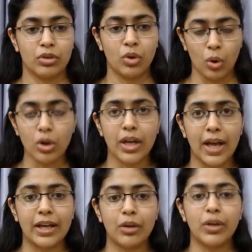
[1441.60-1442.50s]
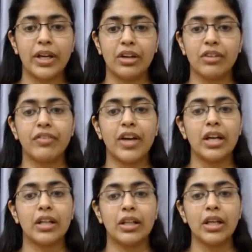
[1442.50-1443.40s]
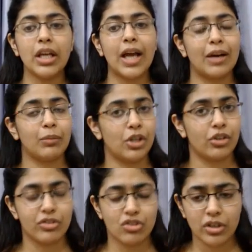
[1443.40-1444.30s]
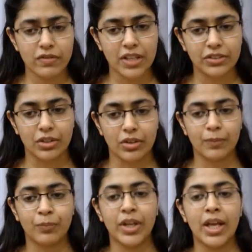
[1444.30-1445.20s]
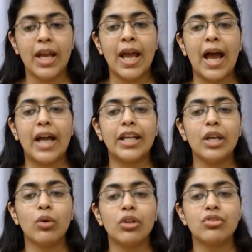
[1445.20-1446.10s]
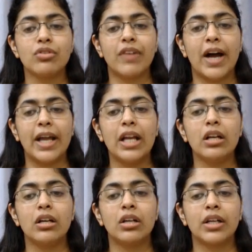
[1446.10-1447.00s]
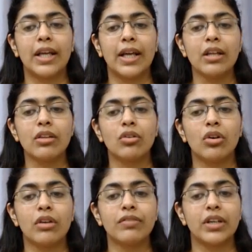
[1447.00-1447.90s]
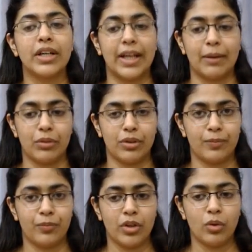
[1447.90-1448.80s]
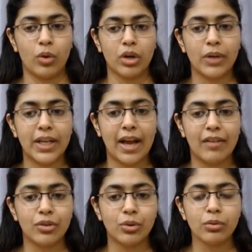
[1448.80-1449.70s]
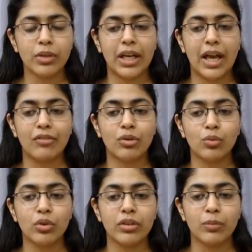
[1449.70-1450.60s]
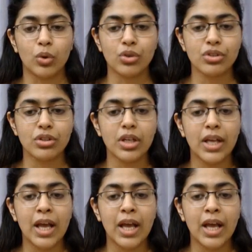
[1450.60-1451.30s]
court and it will interfere in the administration of justice. And he wants to file a case of contempt. What will he have to do? He'll have to move a motion